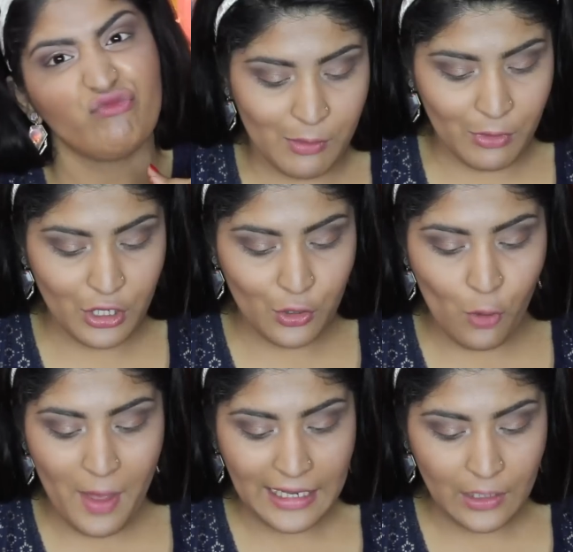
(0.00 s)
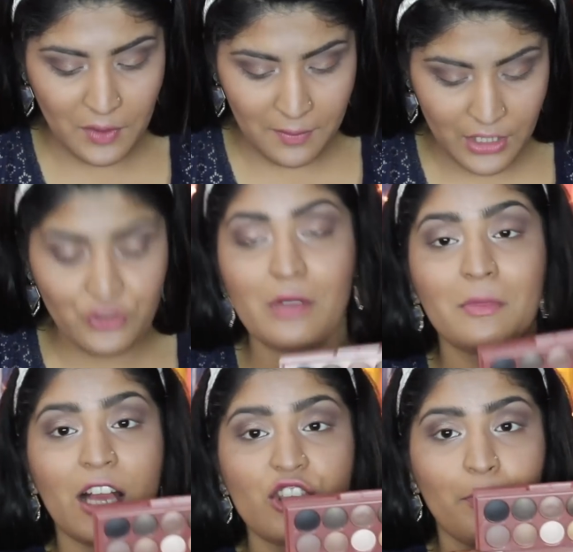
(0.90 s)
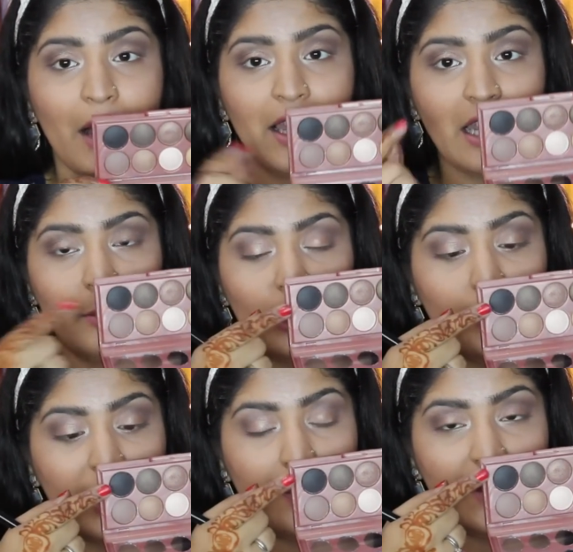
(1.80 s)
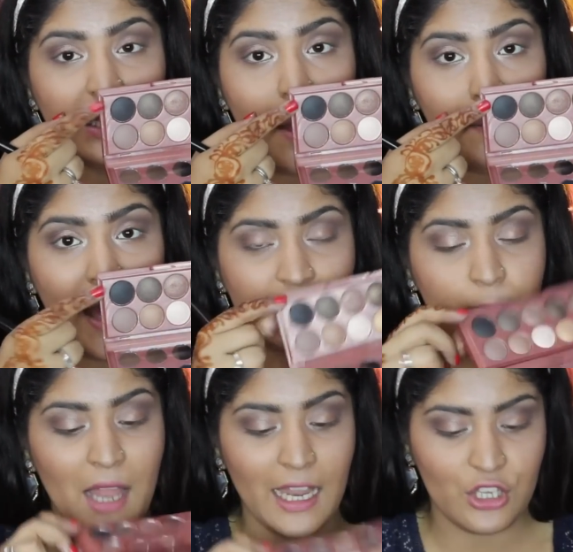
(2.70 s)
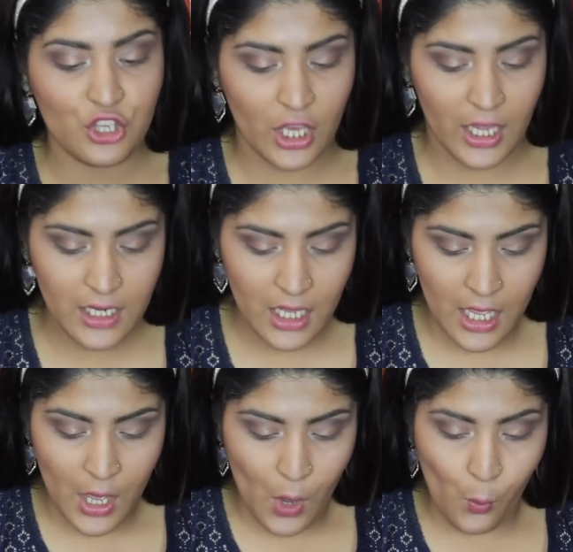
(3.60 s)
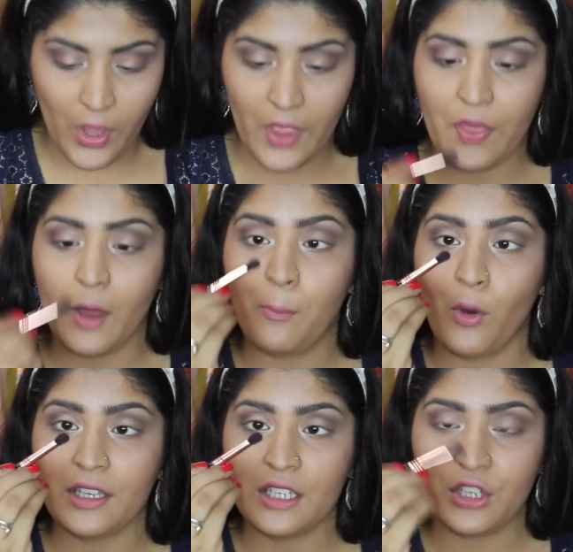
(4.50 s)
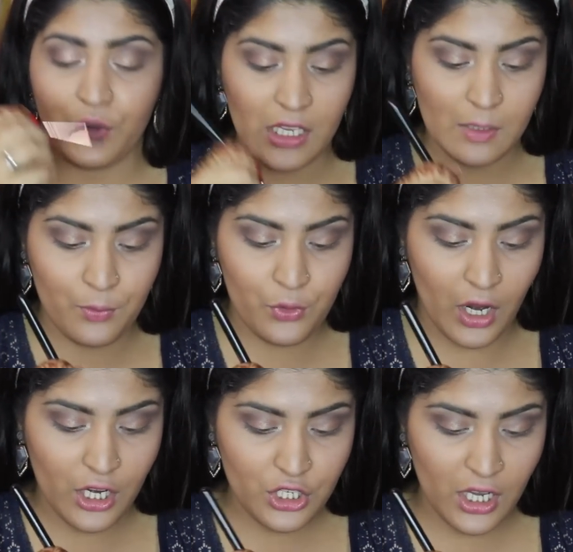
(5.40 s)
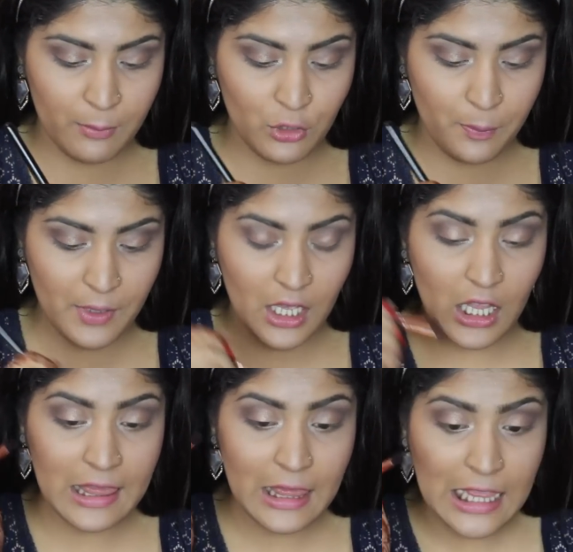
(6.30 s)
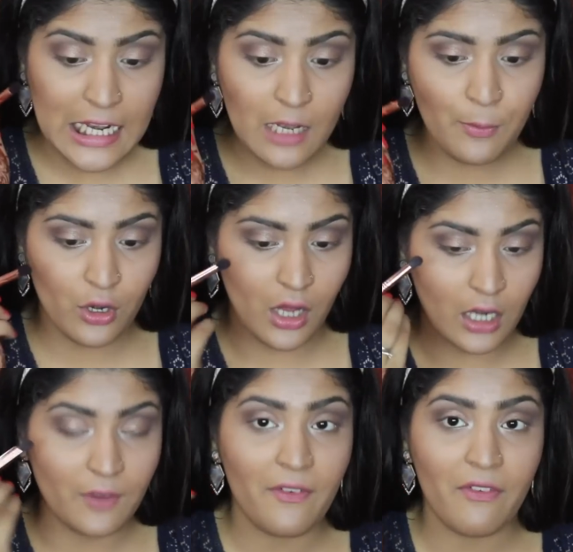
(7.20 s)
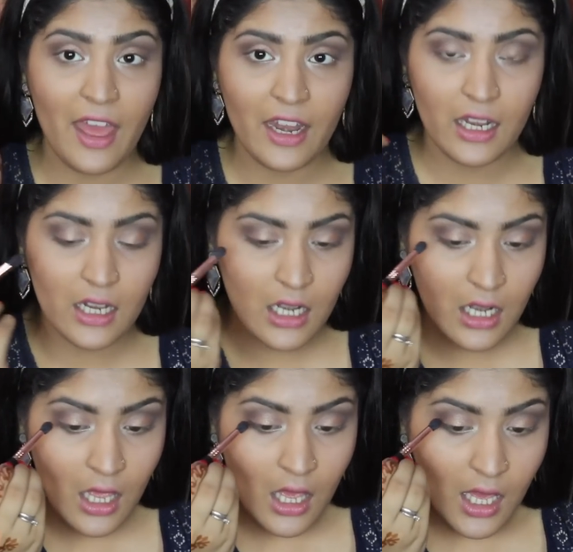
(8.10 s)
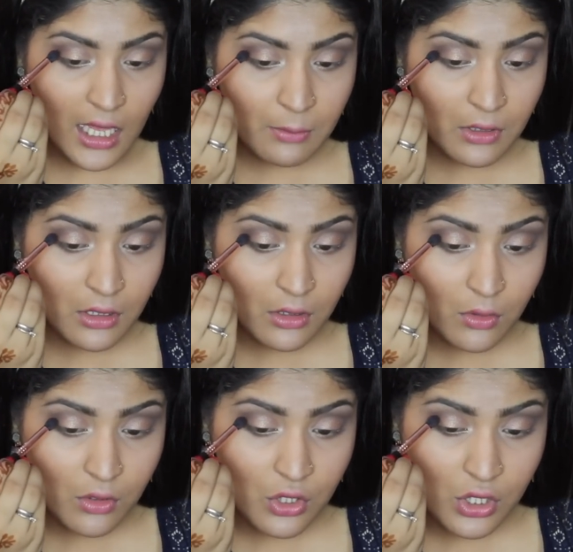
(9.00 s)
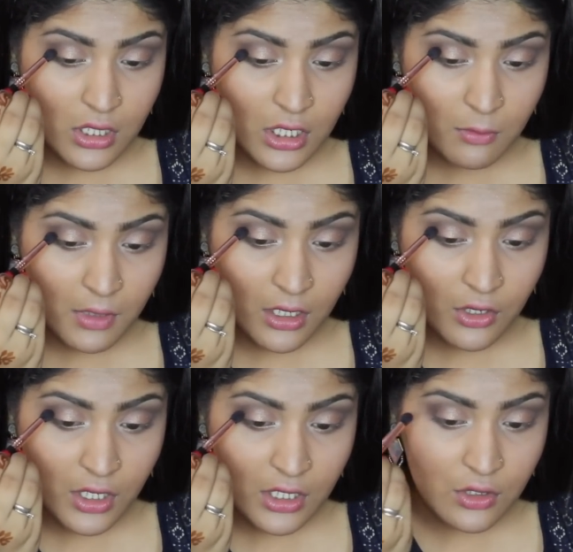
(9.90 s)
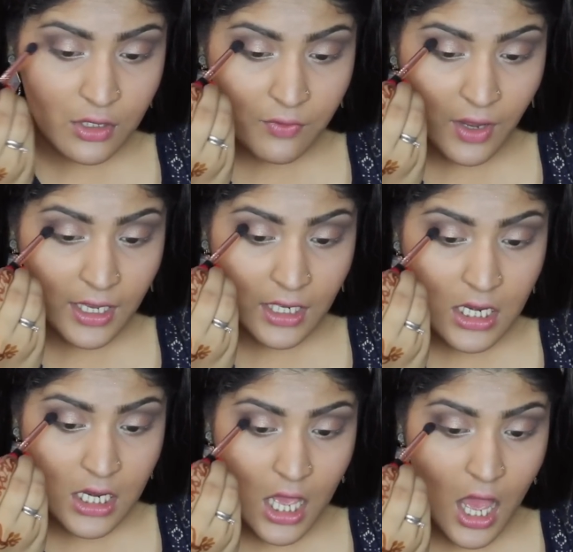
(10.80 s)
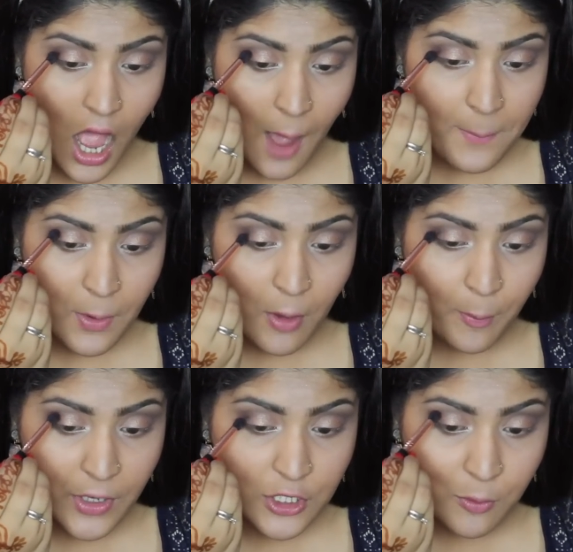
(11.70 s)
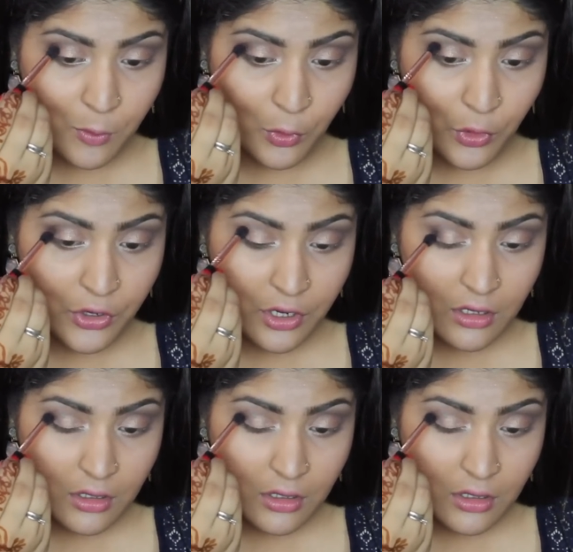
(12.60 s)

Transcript: So I'm gonna go back in with my Dreamcatcher palette. I'm gonna pick up this matte black shade with a pointed crease brush. I'm gonna pick a little product, very little. I'm gonna go just in my crease to define it up a bit more.